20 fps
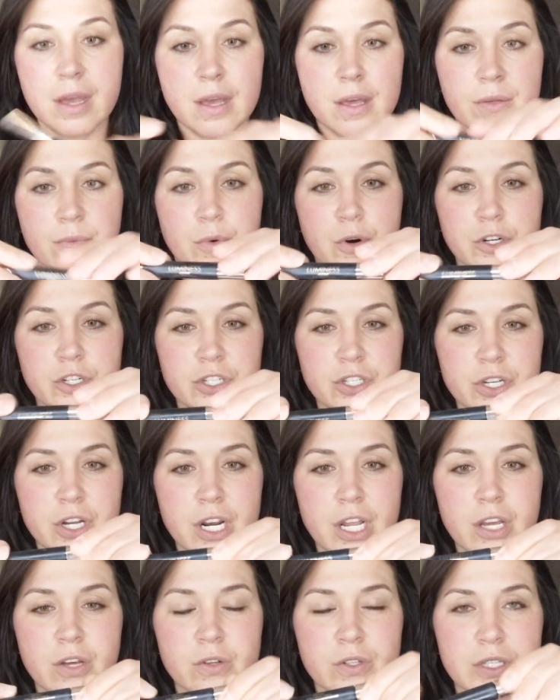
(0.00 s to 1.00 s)
We're just gonna
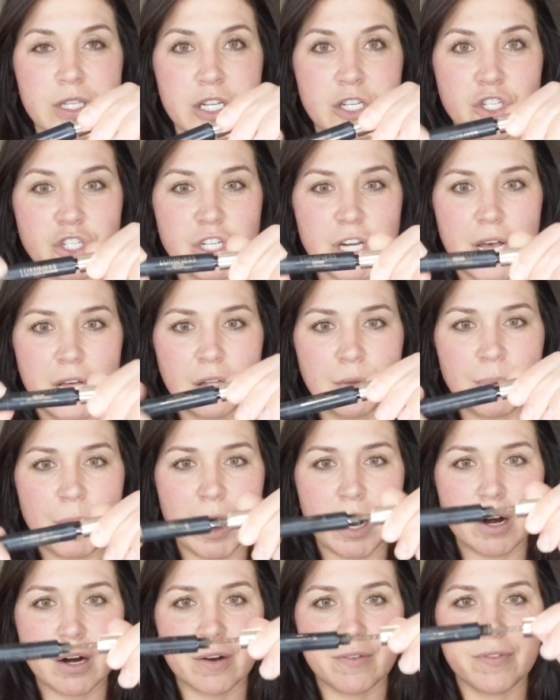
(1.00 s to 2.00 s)
use the gel
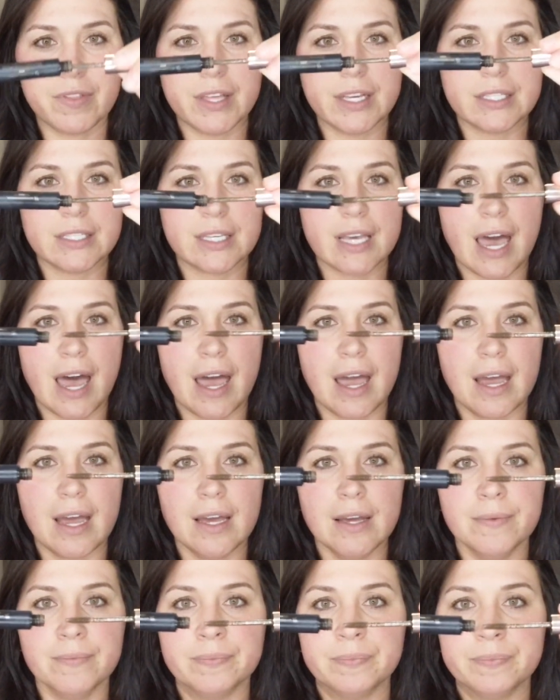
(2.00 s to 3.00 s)
part of this guy.